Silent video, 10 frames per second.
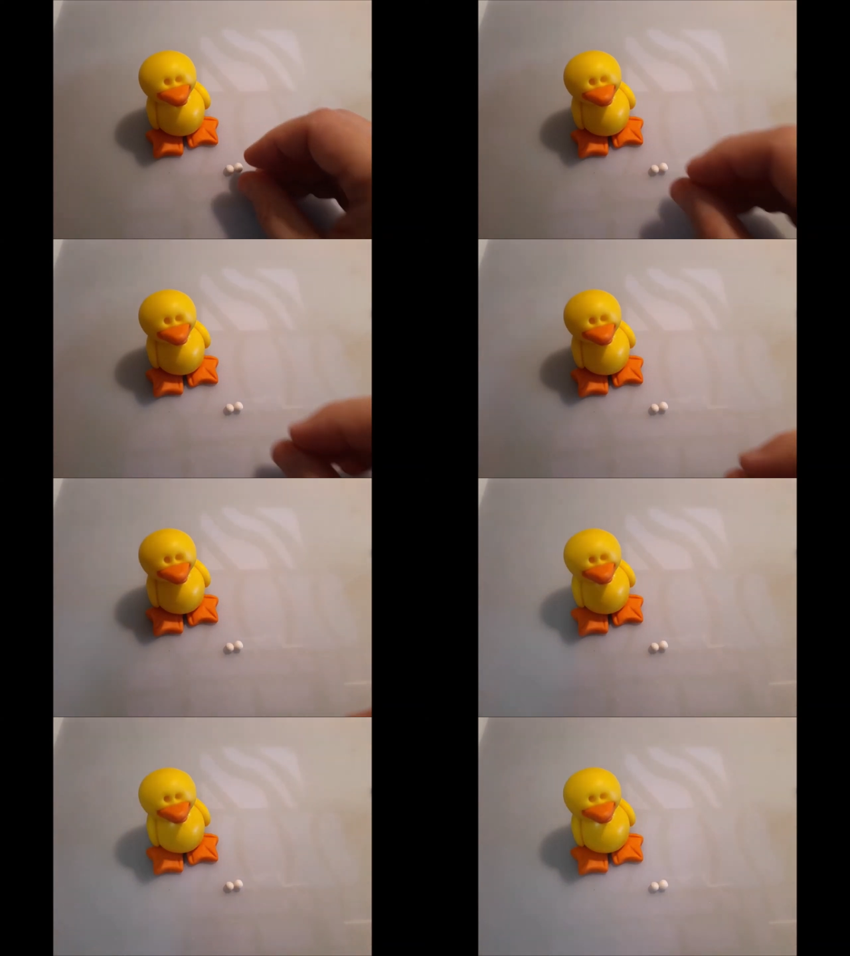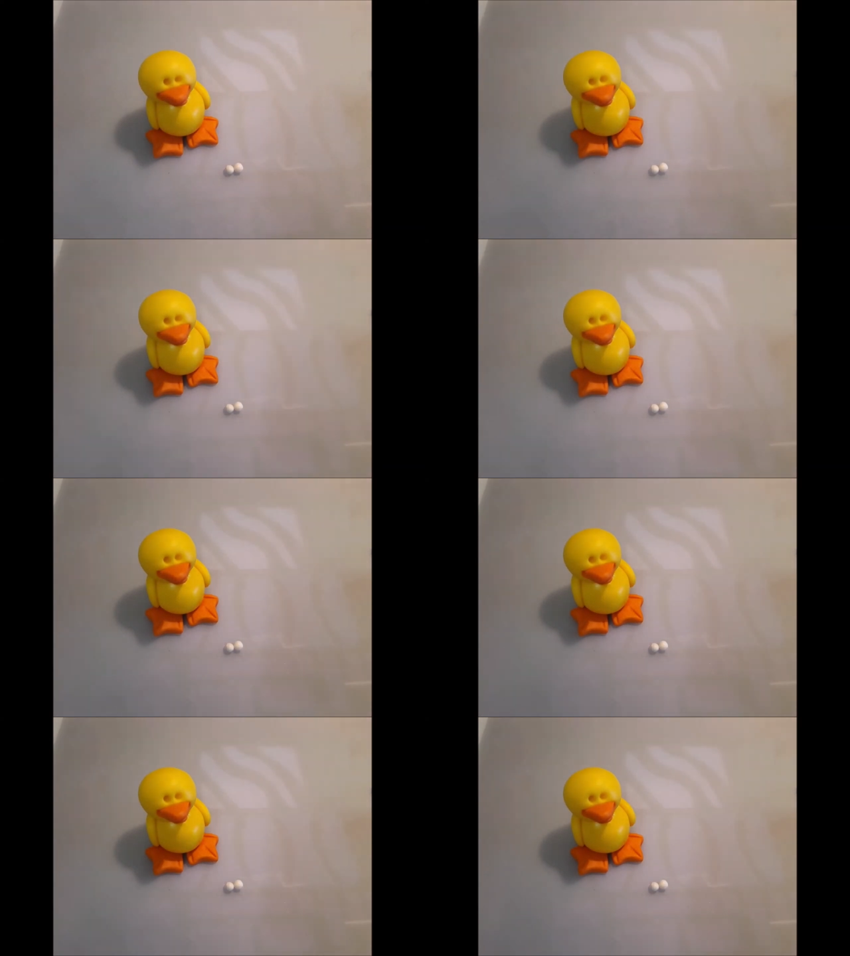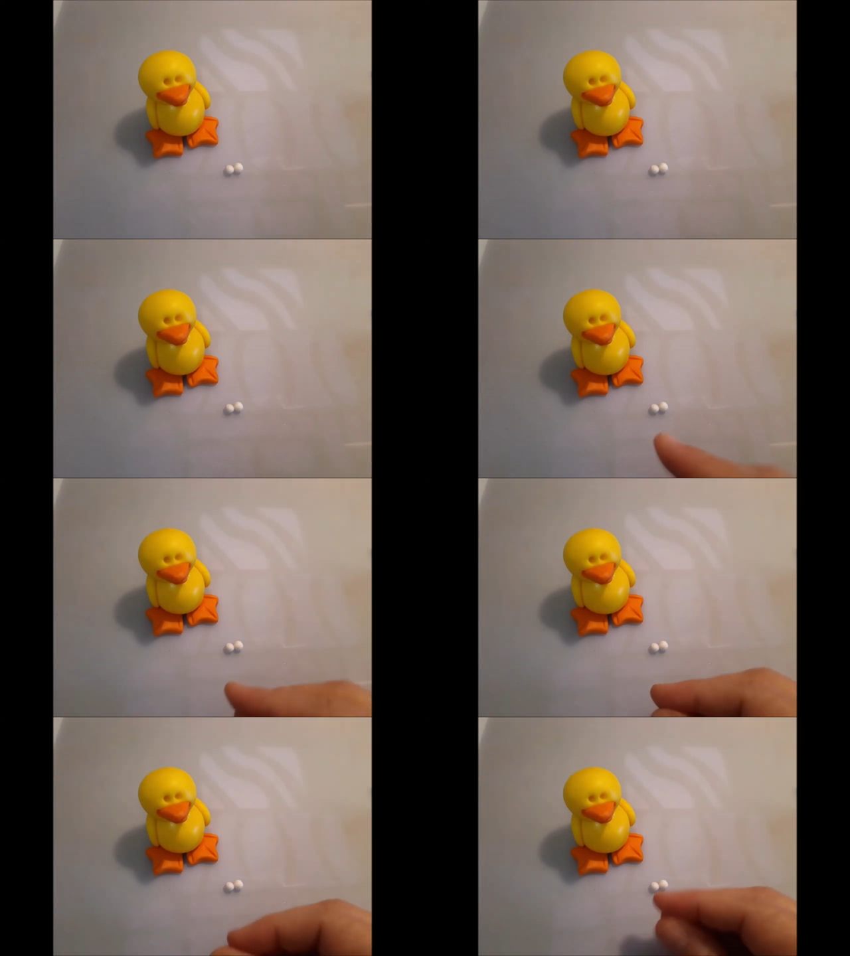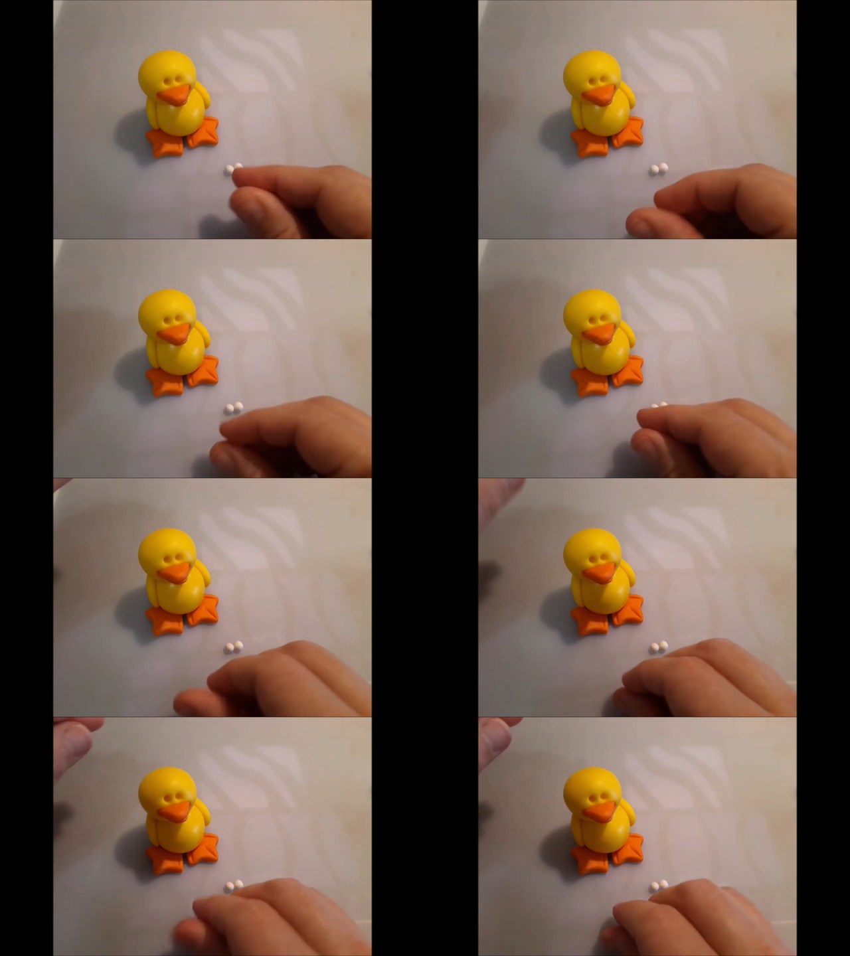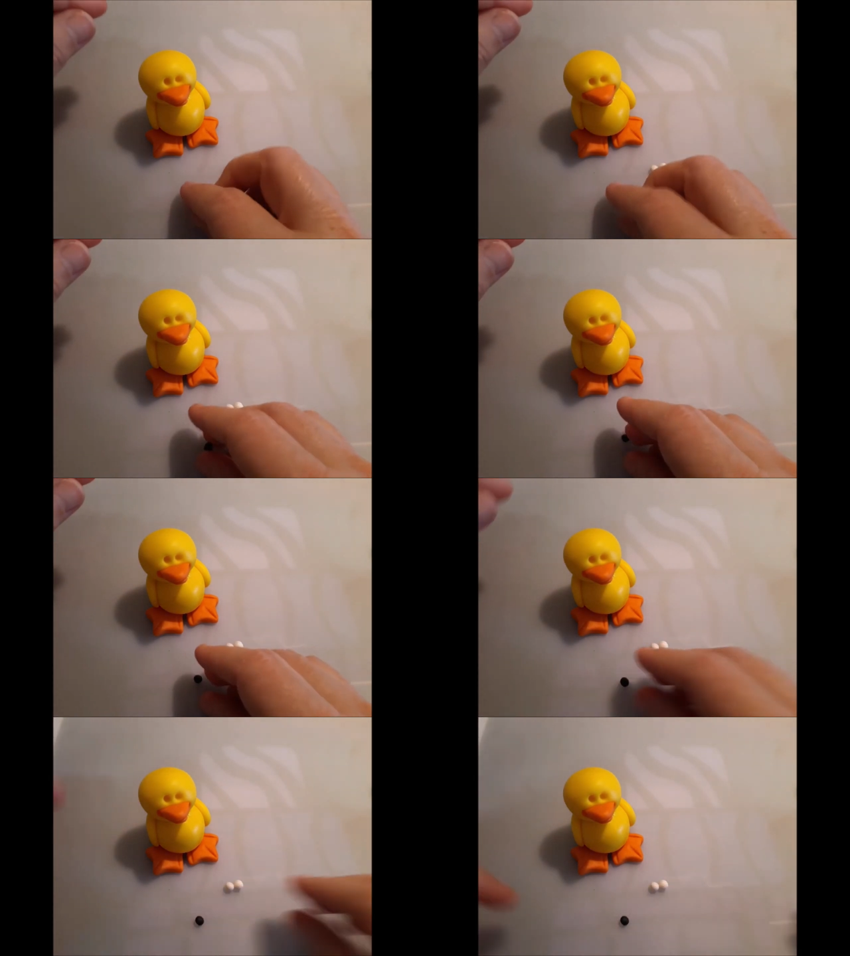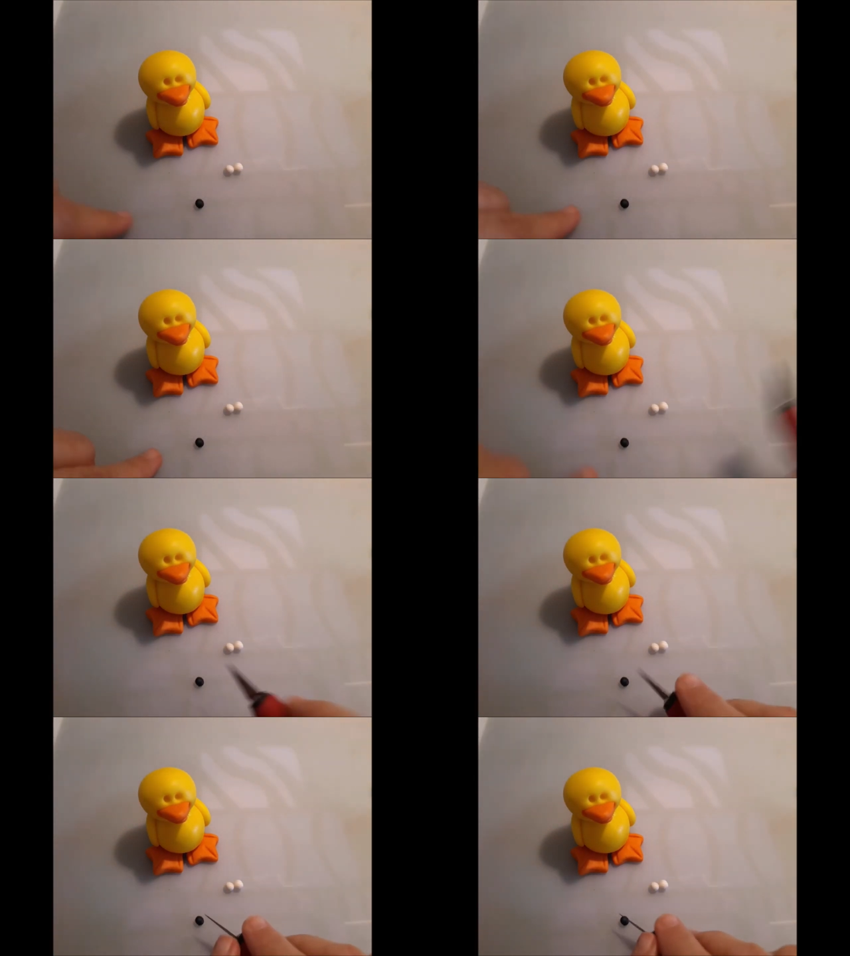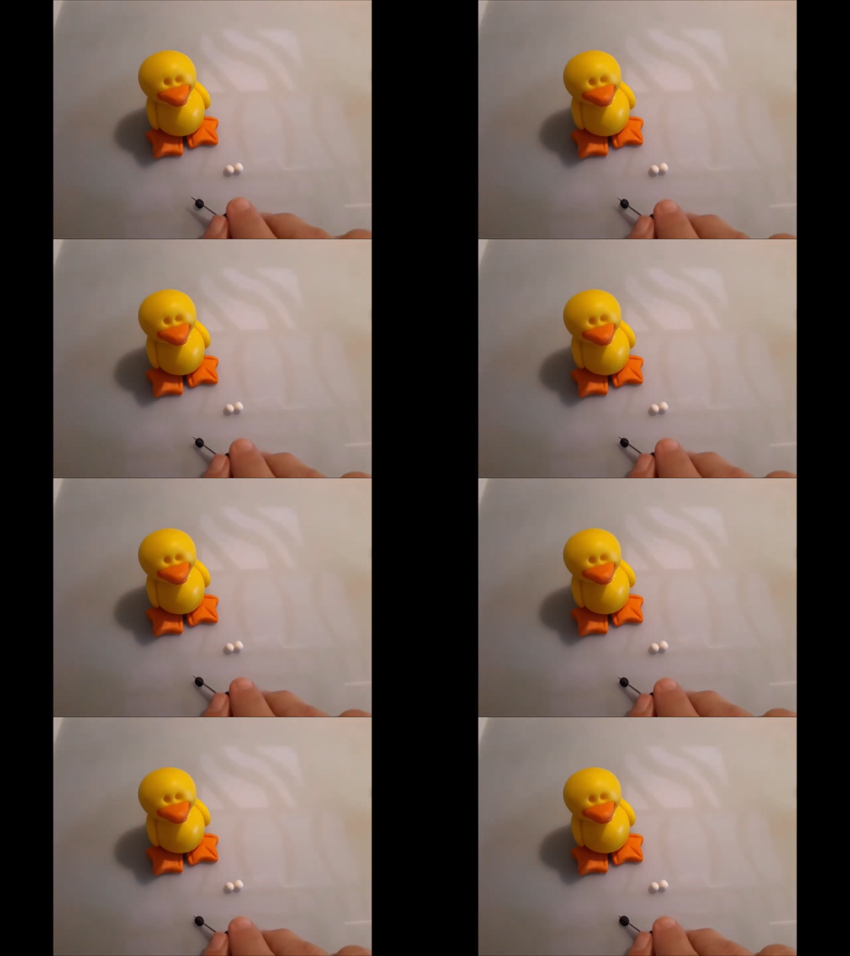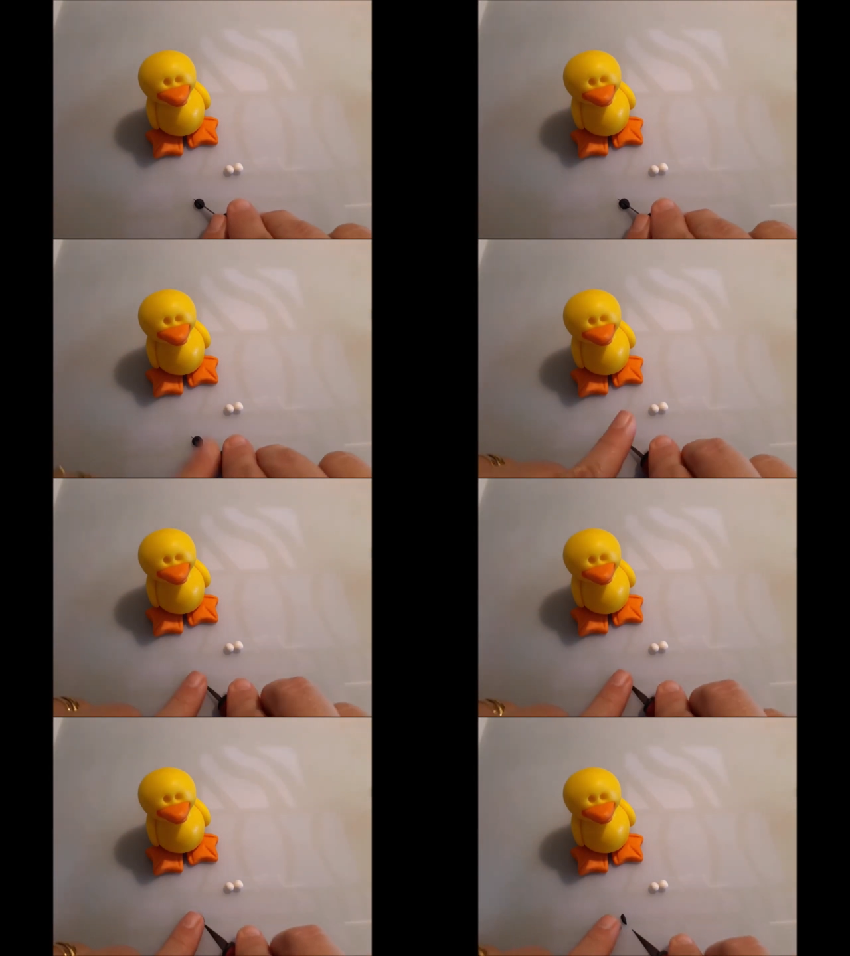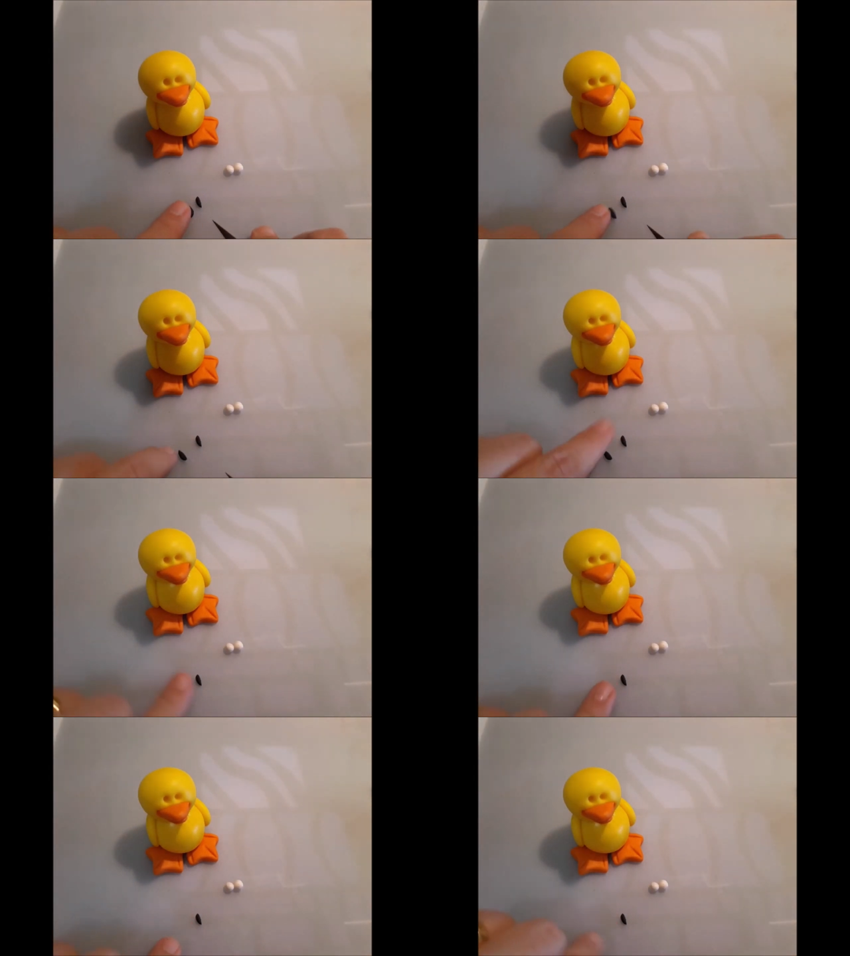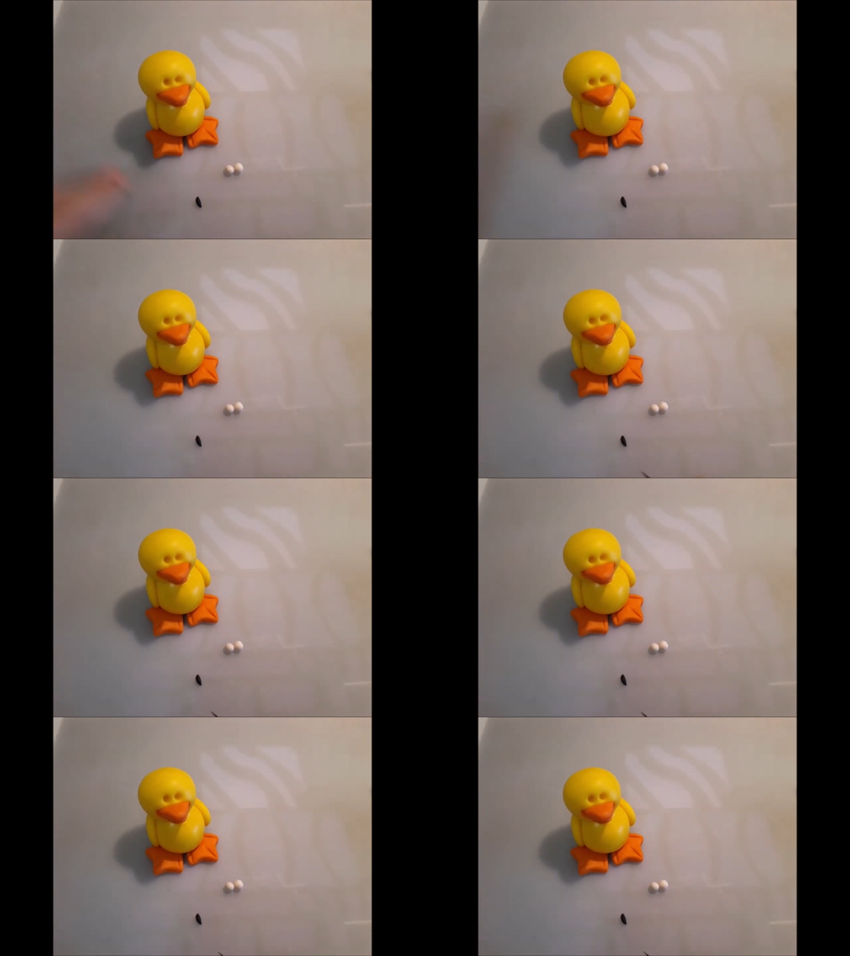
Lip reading: Nobody's mouth can be seen.